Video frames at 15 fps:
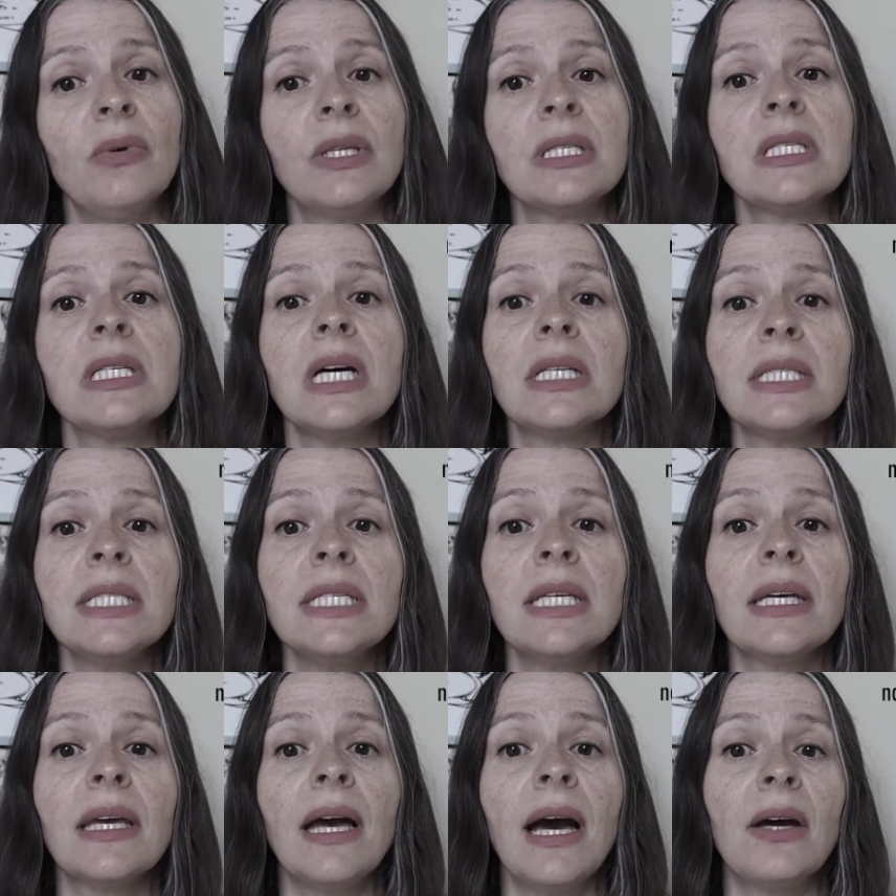when
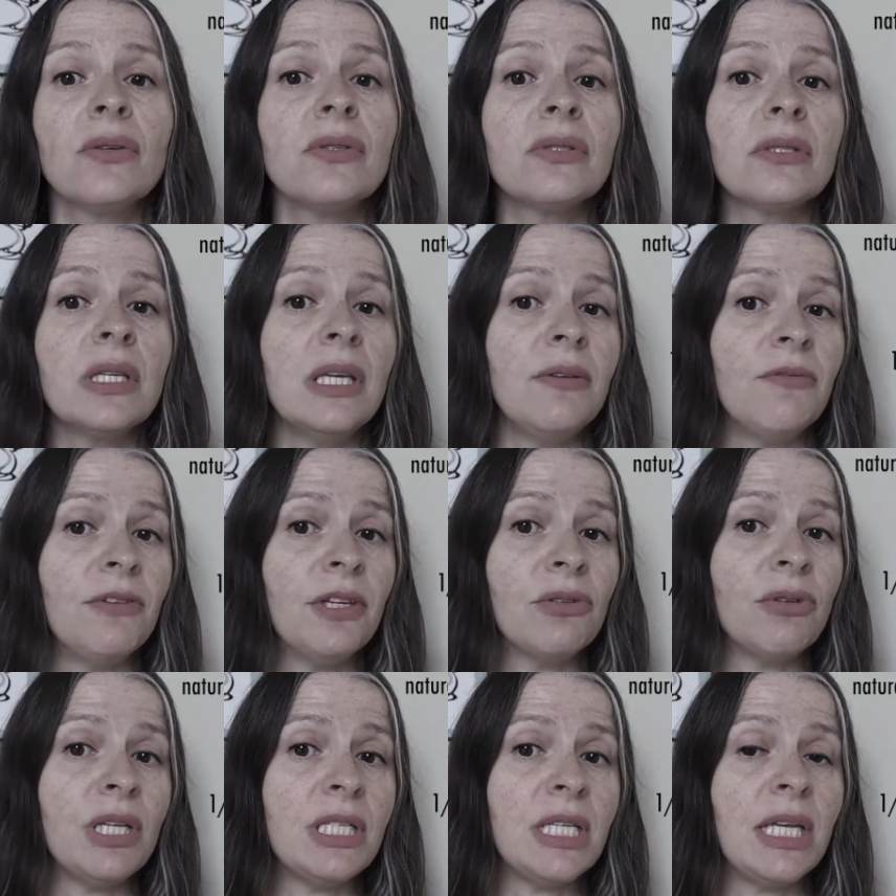starting out if it
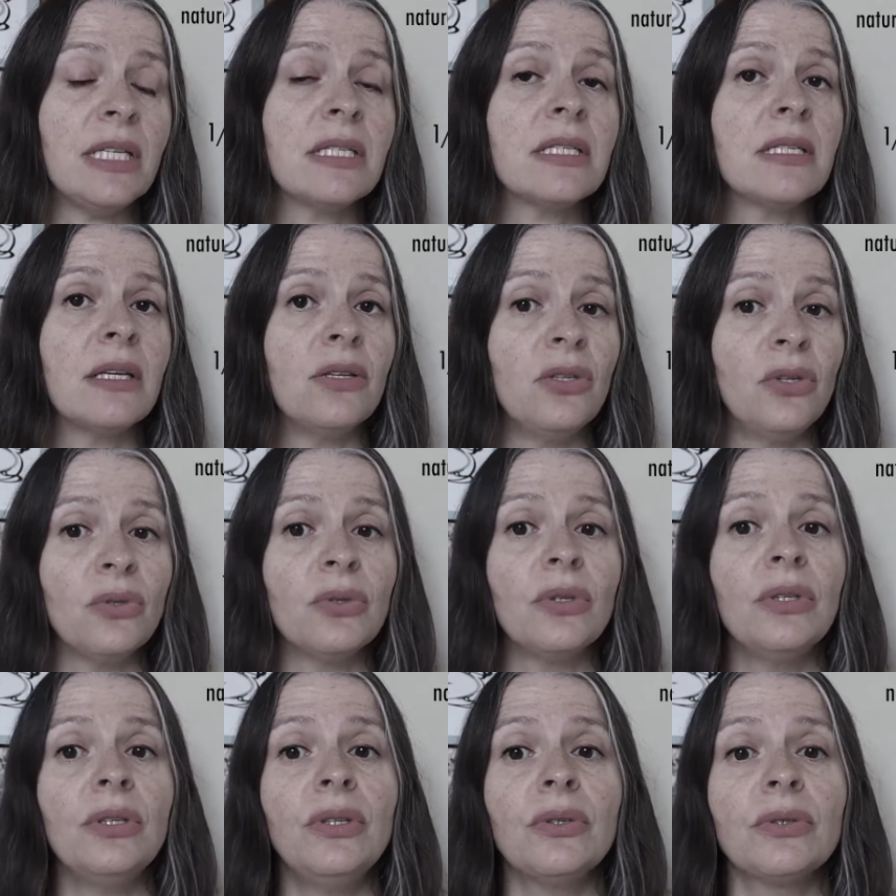irritates your,
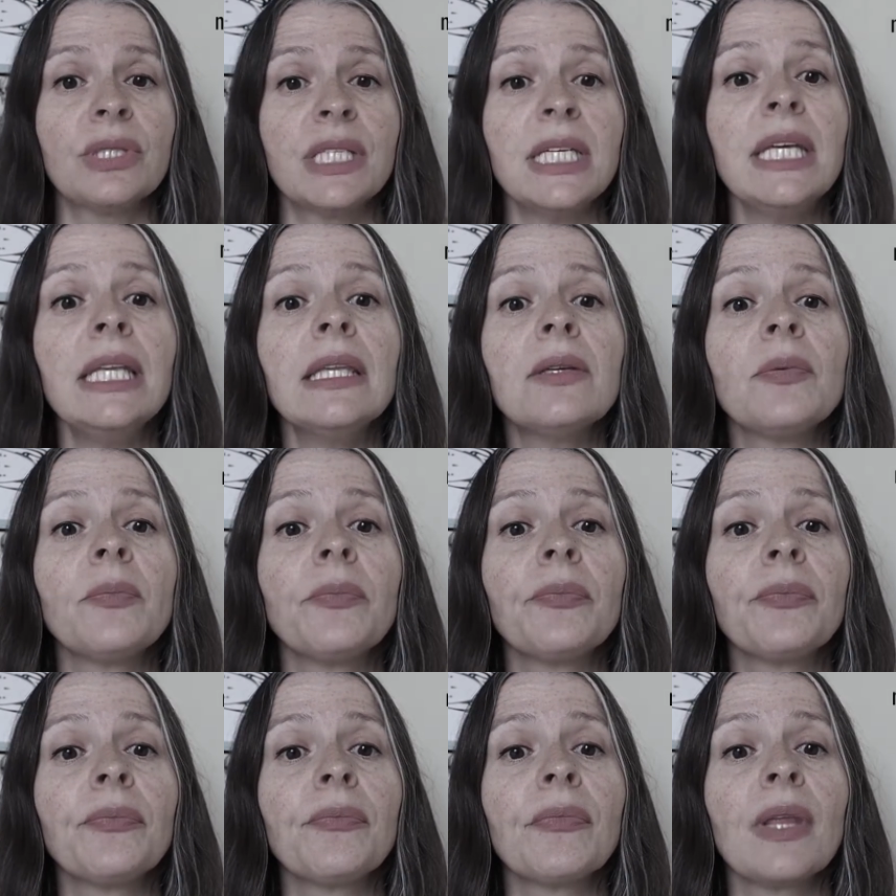your skin.
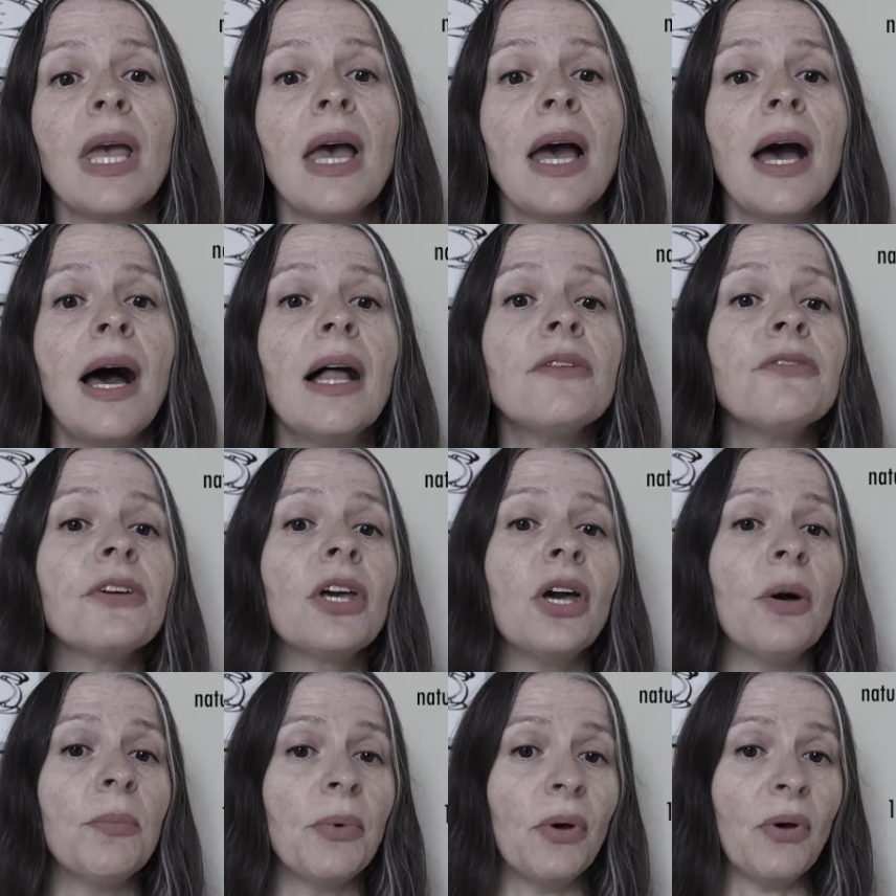Half
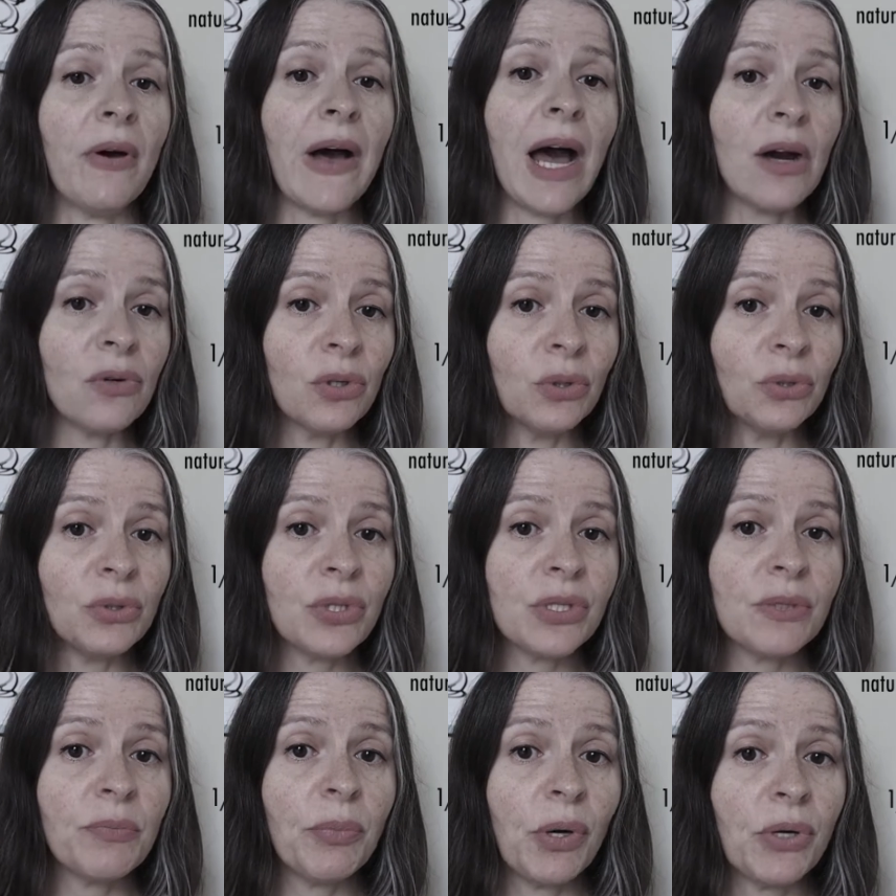cup of
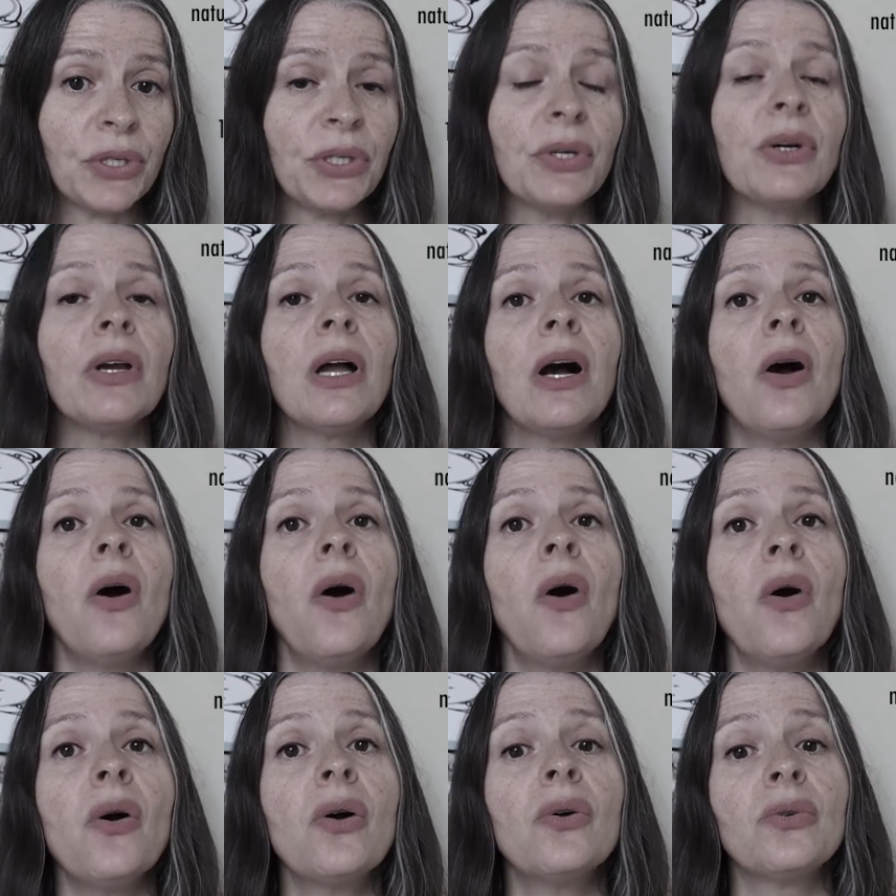arrowroot powder
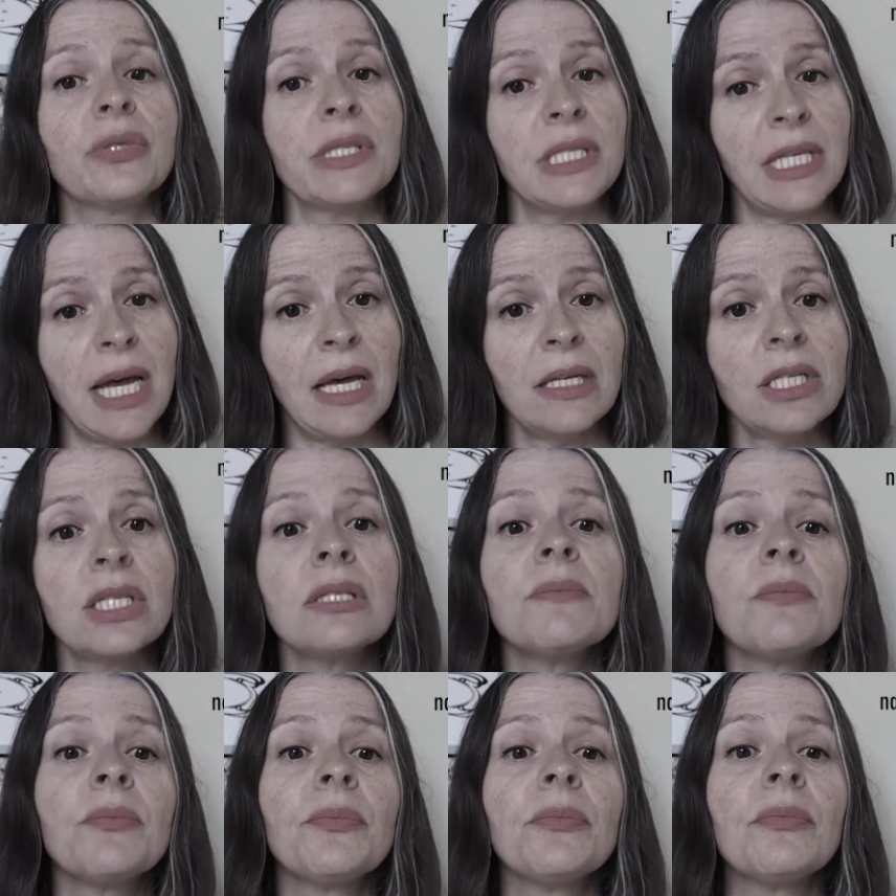or cornstarch.
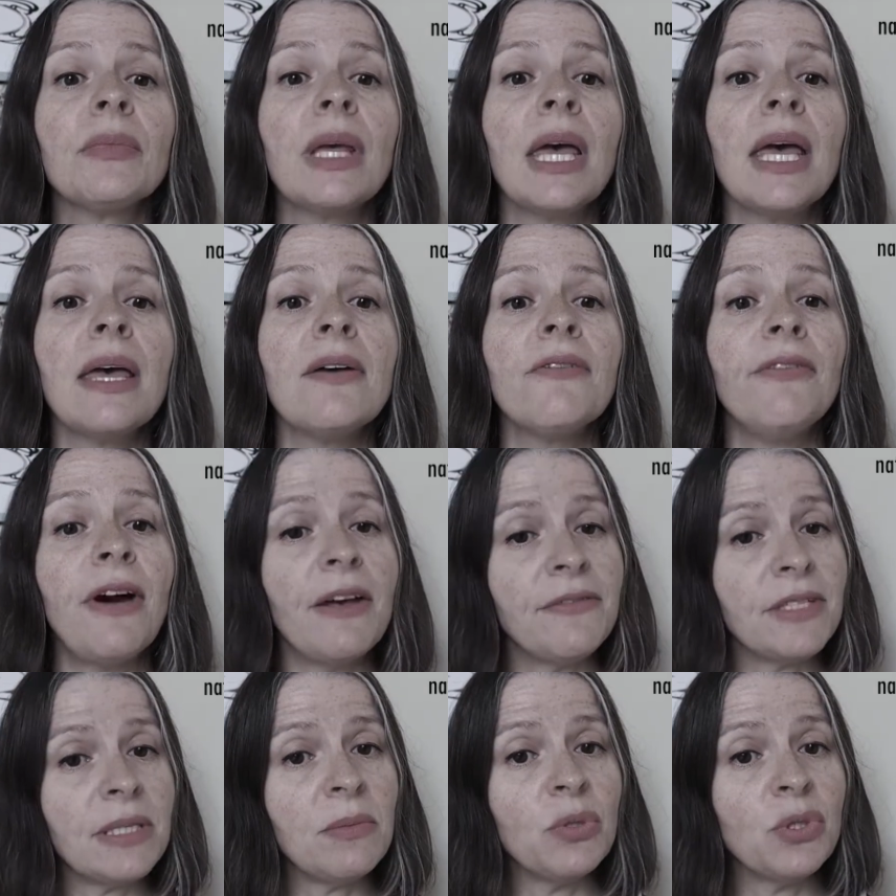
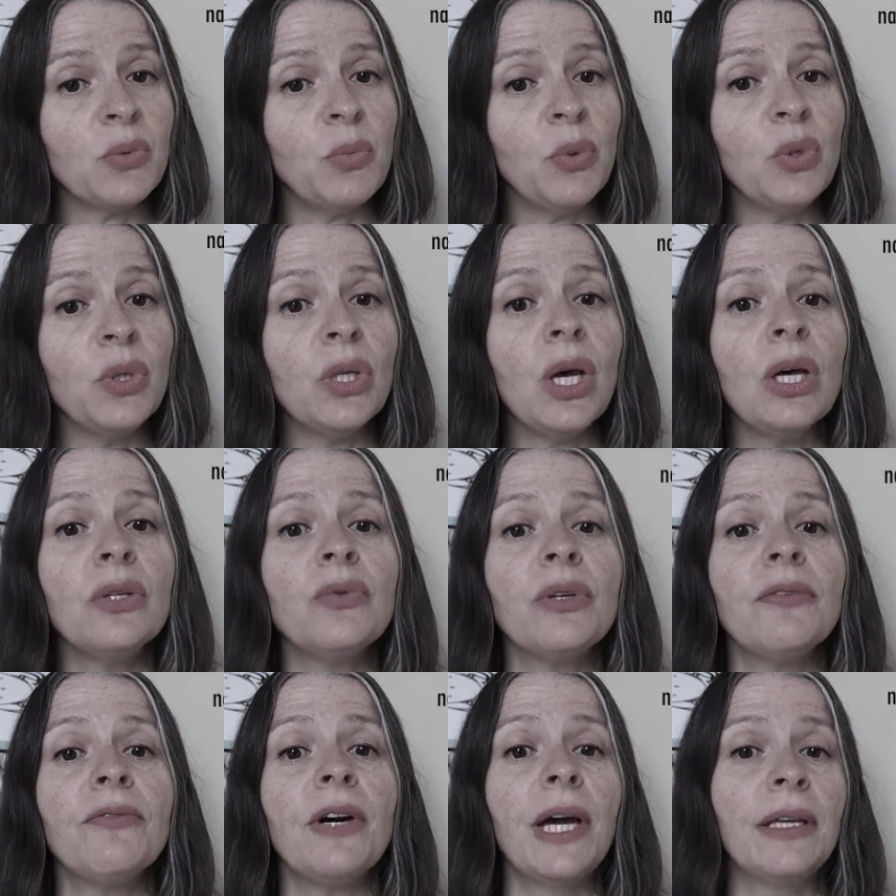five tablespoons
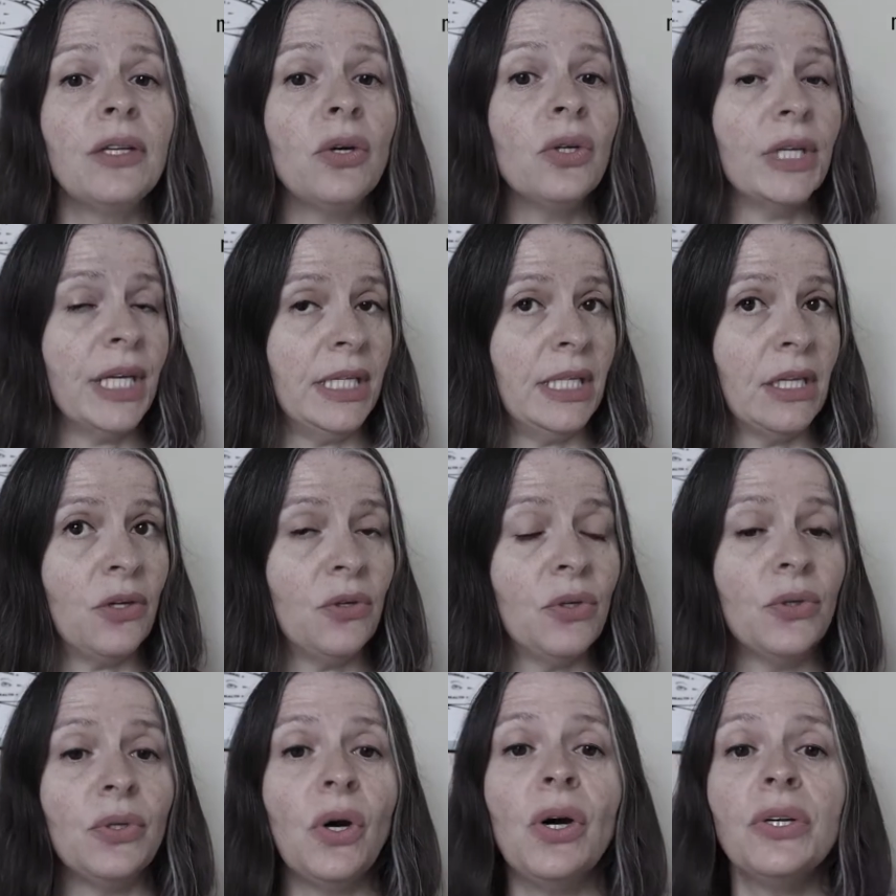unrefined organic
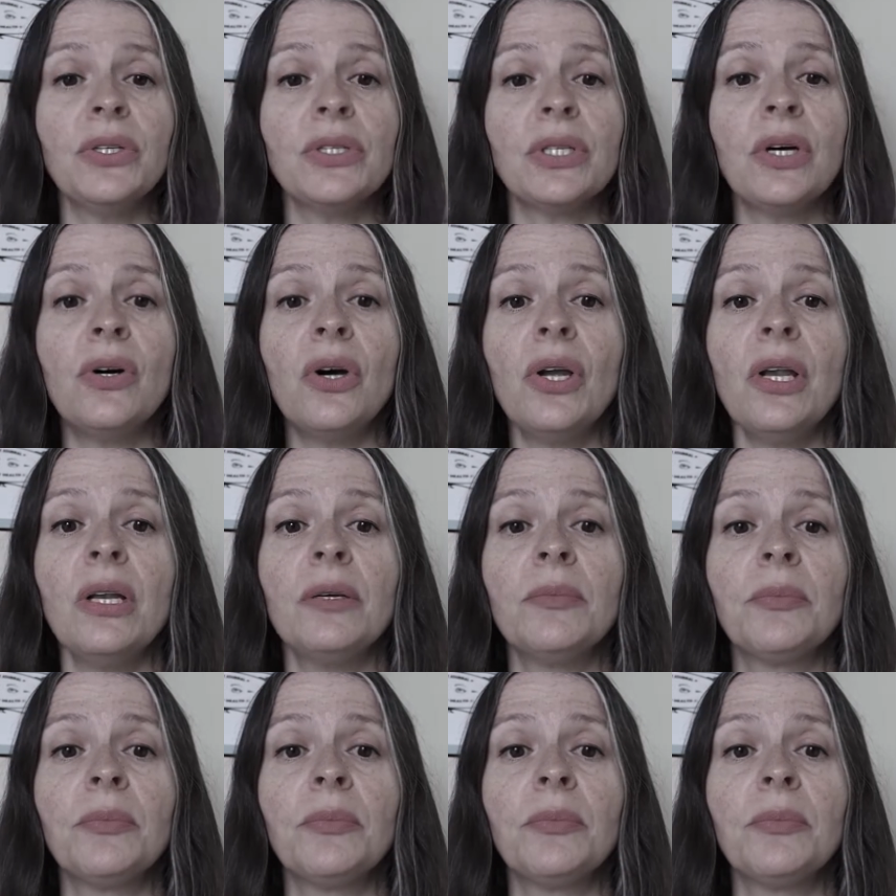coconut oil.